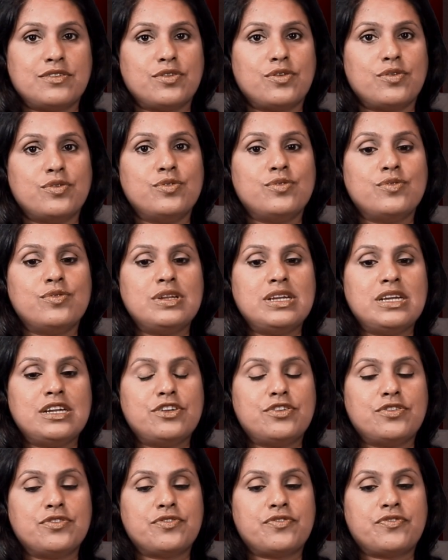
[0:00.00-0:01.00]
You
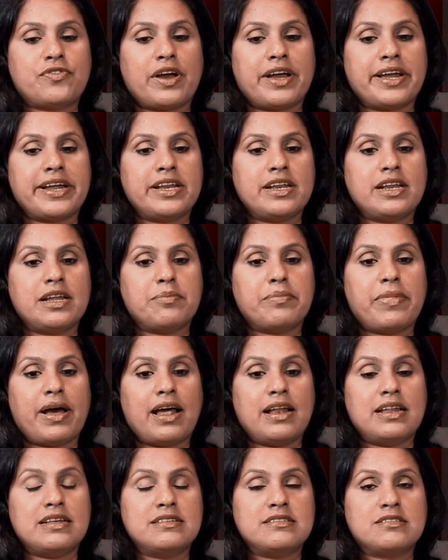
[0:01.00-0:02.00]
need to find a
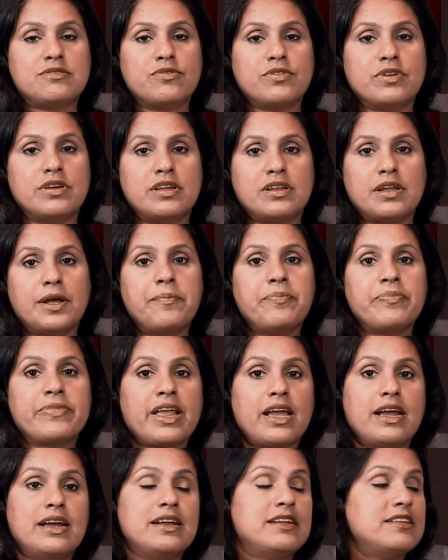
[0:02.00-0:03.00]
balance where
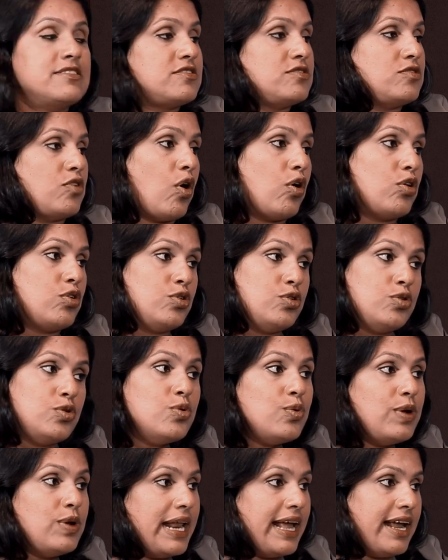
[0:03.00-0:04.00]
it is not
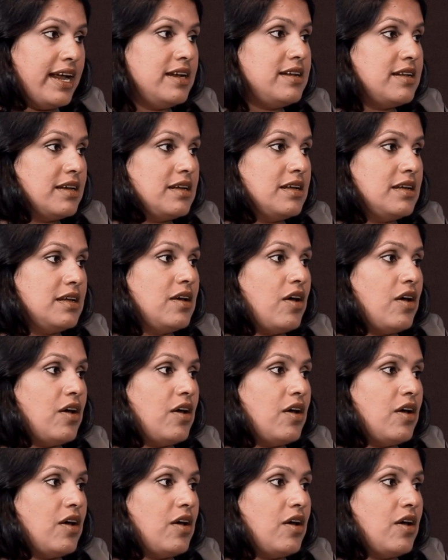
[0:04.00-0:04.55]
too late